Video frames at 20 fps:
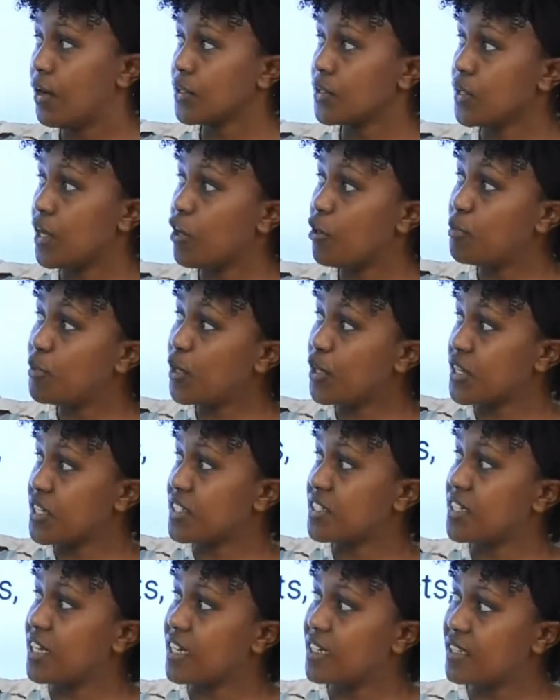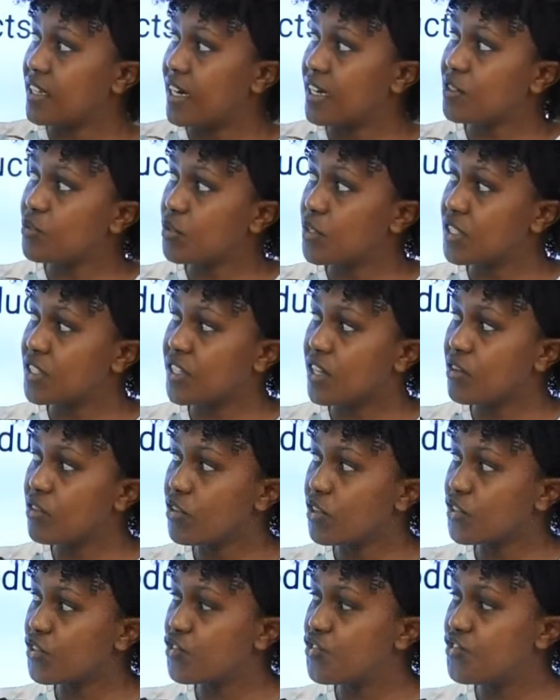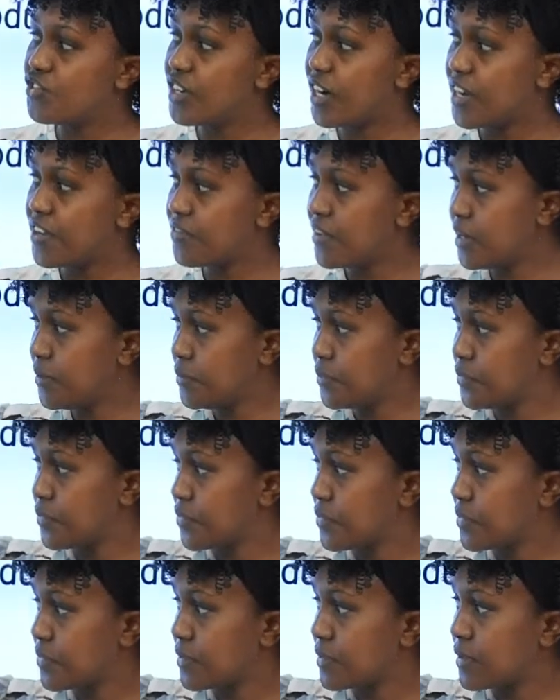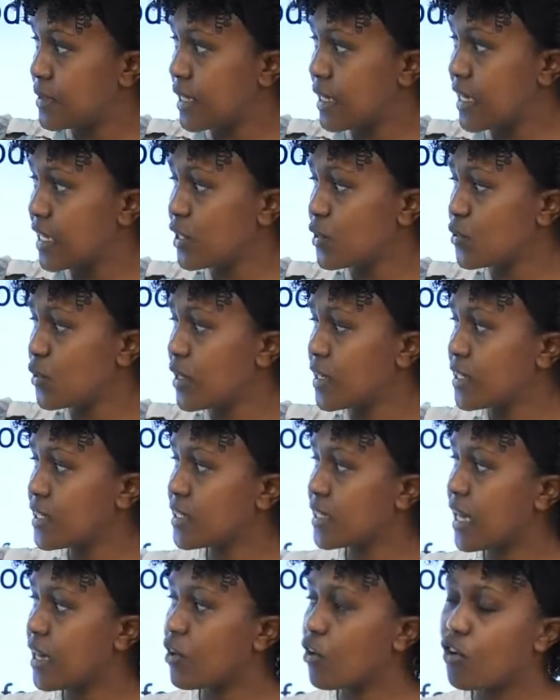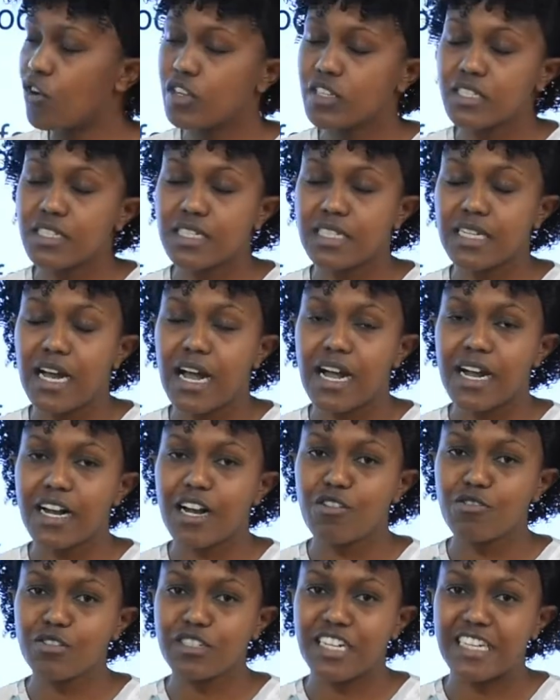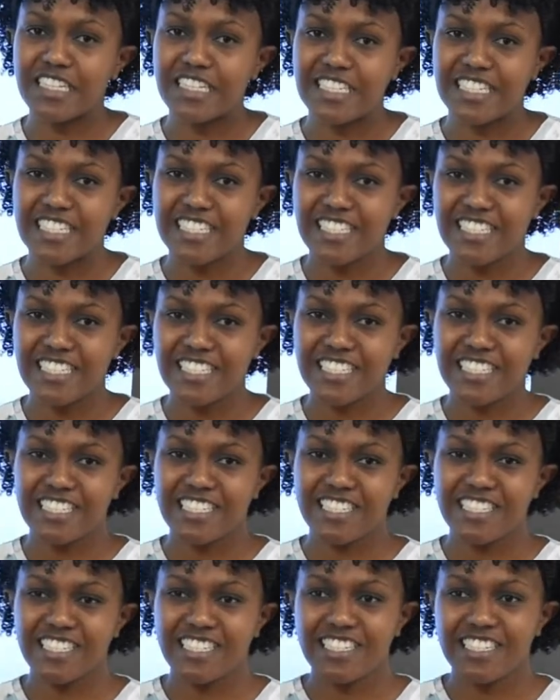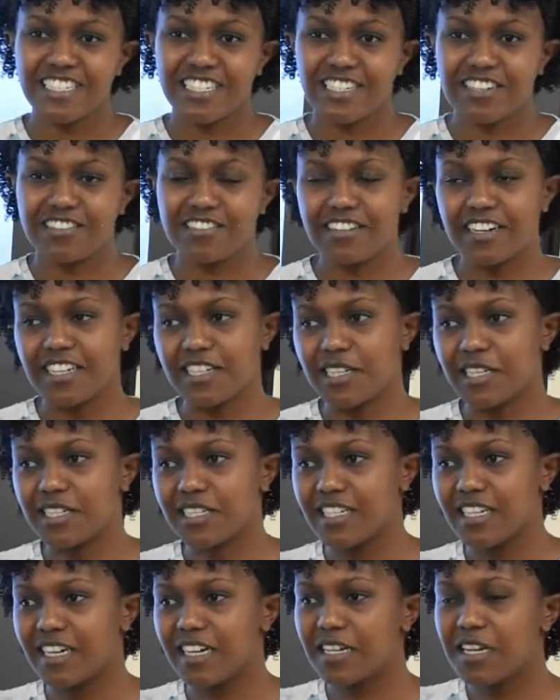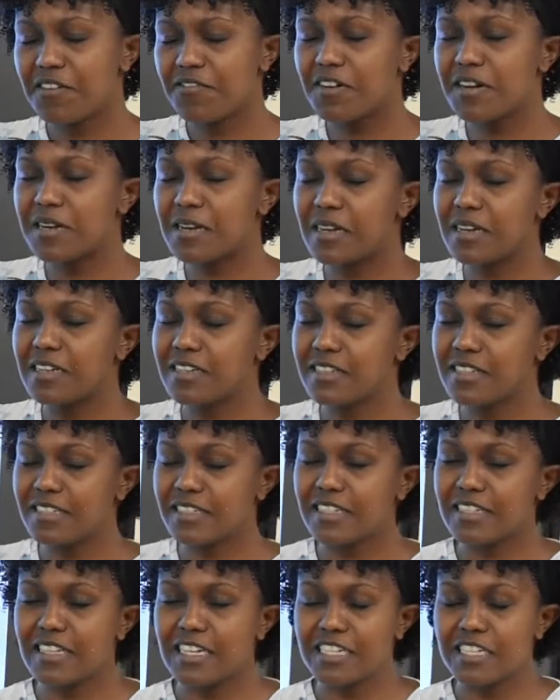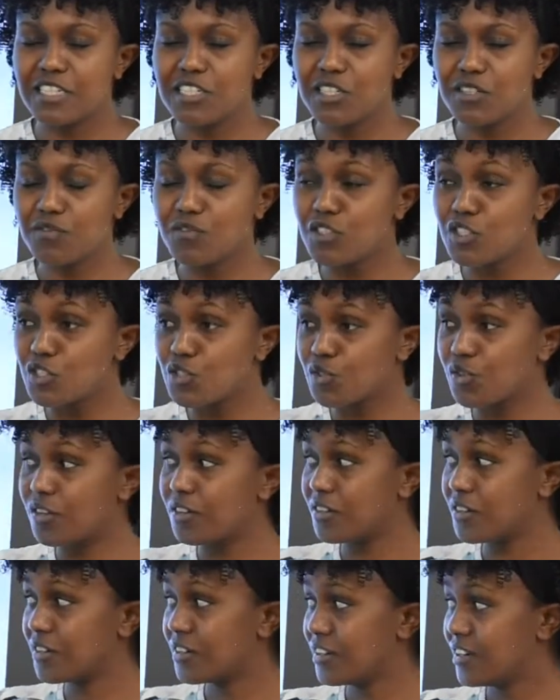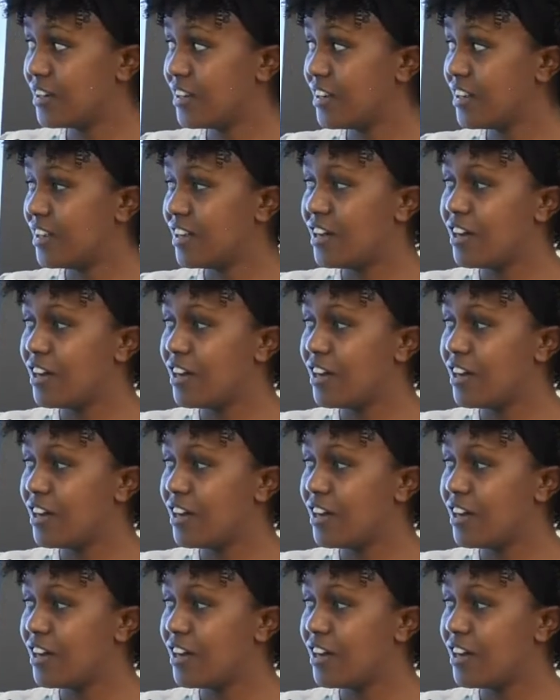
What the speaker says: So I hope you understand that, what is a cost driver. The next one is a cost accountant. All right. Definitely, this is an individual